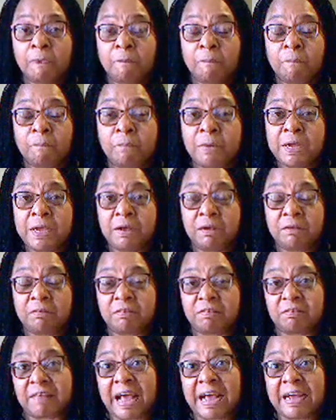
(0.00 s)

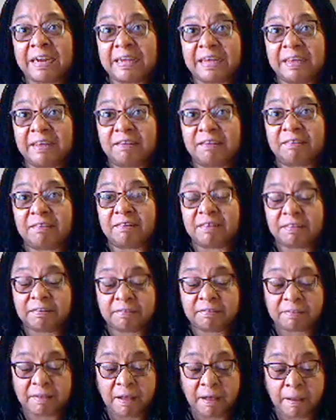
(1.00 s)
Society is
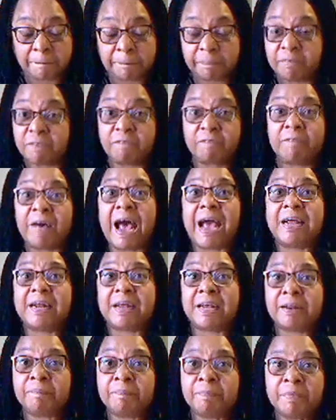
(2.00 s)

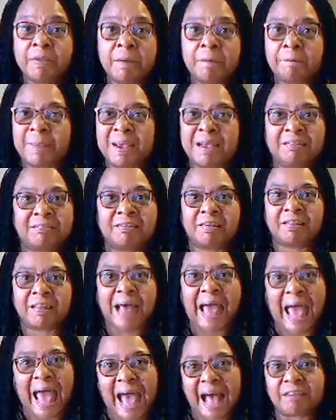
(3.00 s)
divided based on the
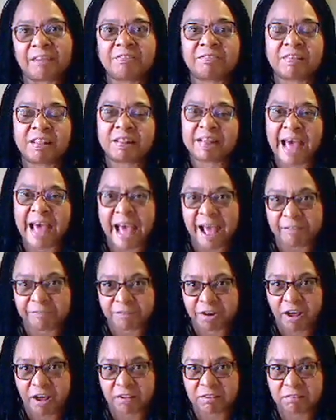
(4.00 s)
haves and the
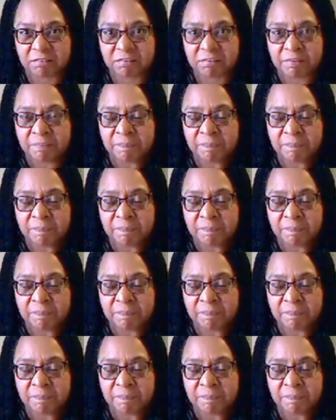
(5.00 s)
have-nots.